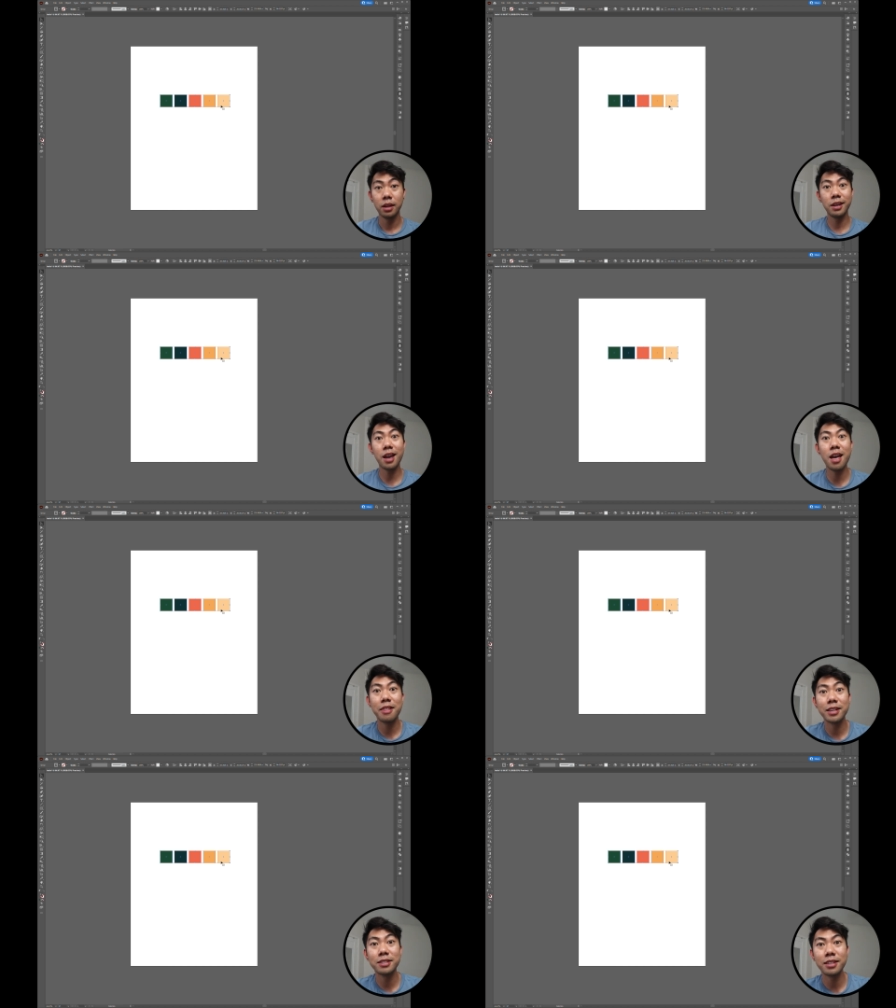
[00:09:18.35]
And
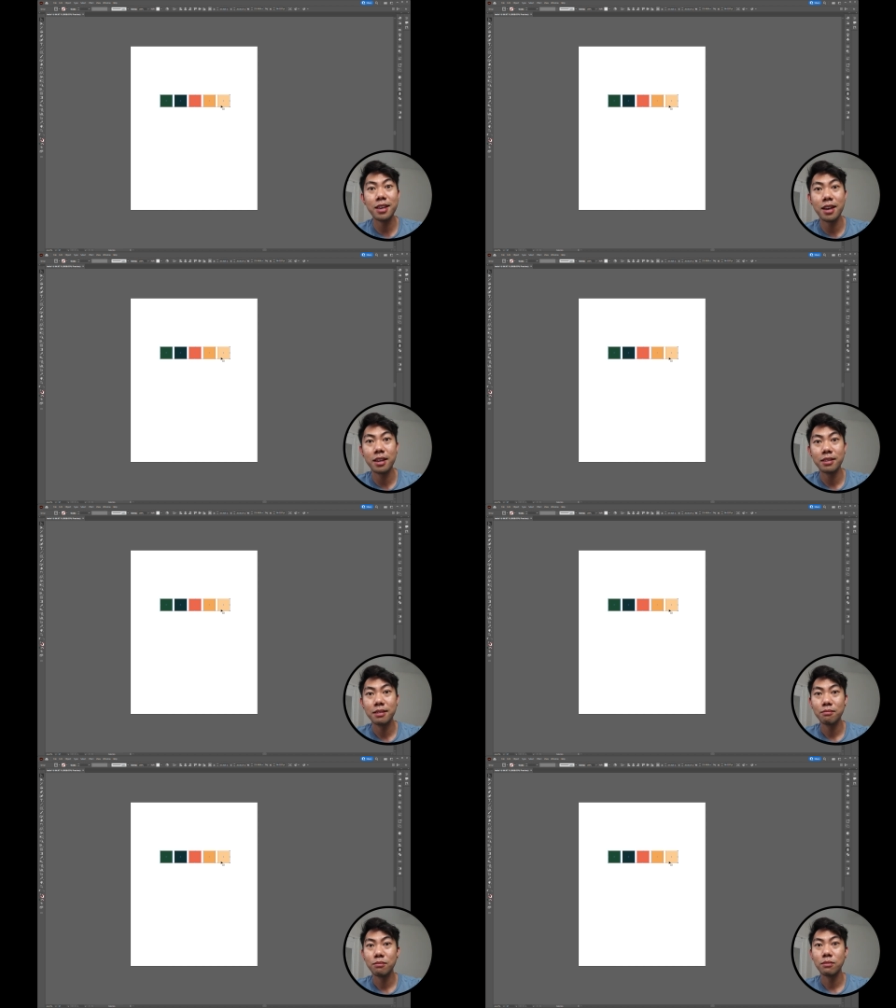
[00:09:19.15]
yeah, that's it.
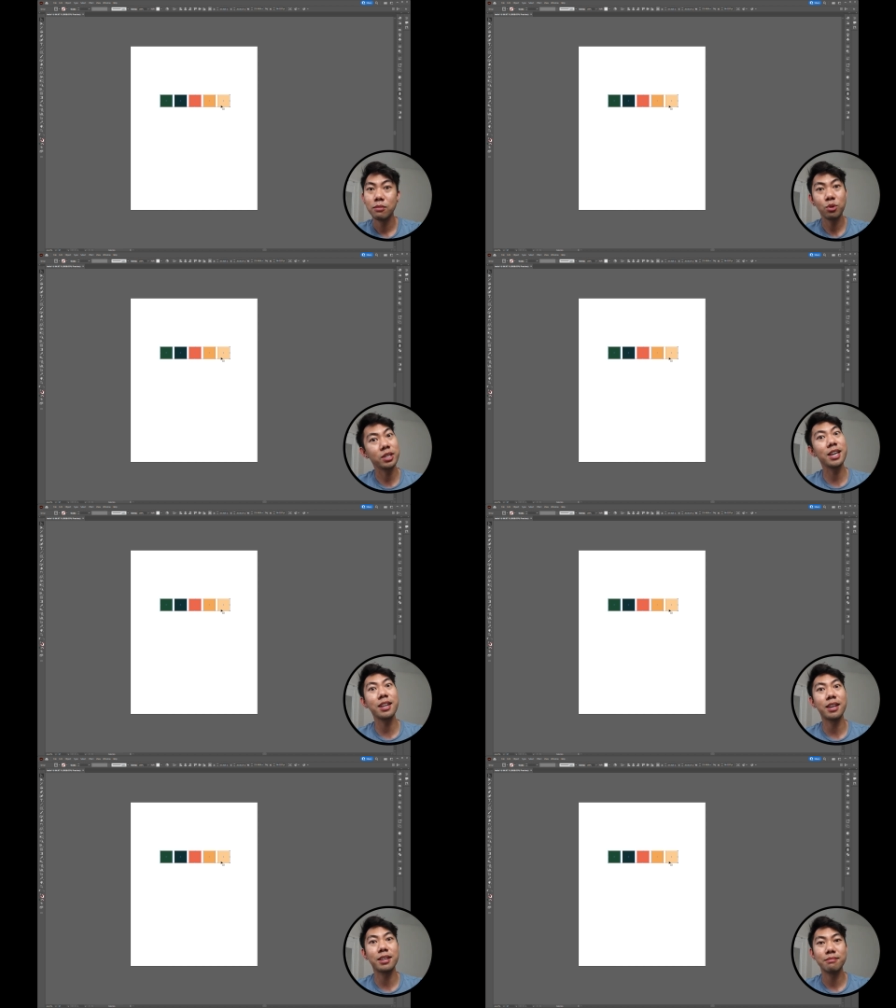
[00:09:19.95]
We
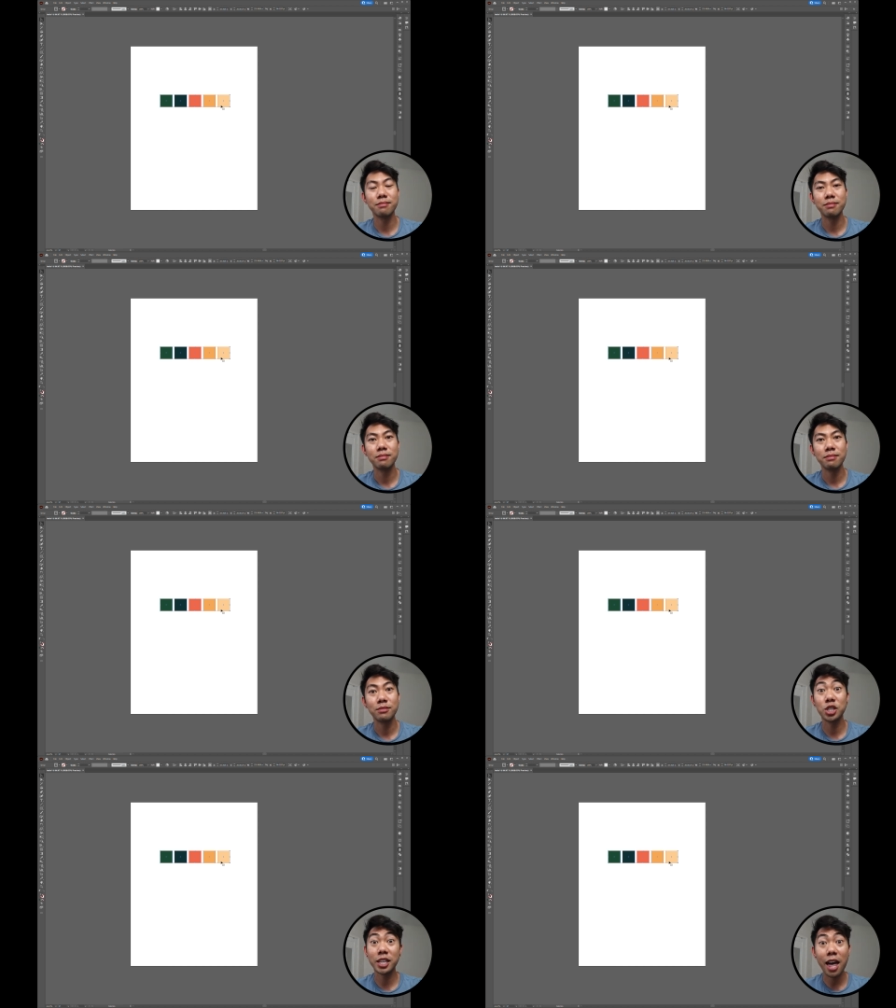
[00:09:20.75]
did it
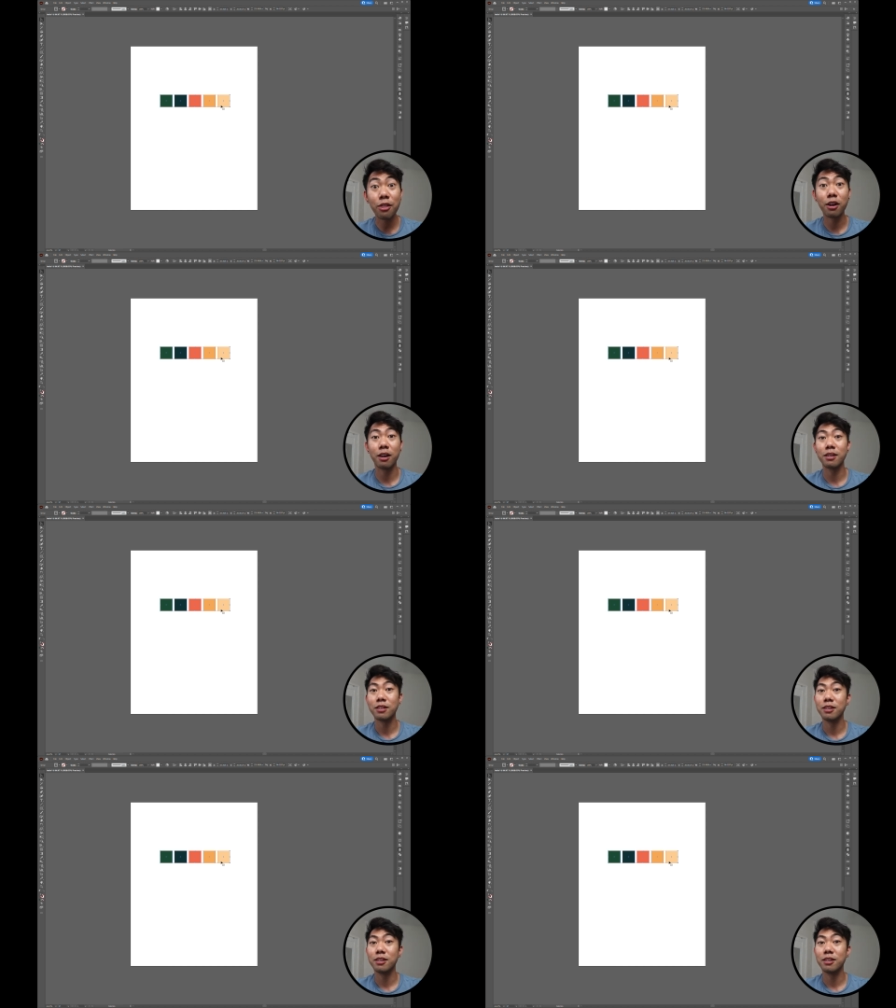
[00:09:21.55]
together.